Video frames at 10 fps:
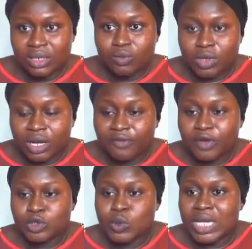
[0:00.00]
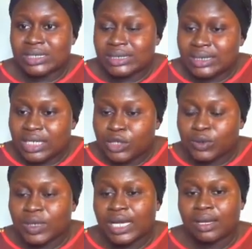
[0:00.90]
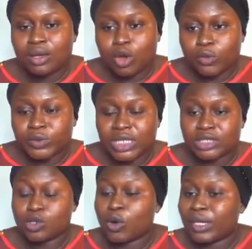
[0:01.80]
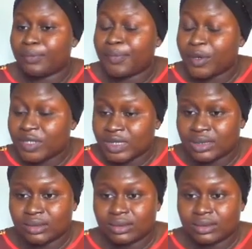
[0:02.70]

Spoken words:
When you are referring to a singular object or a person,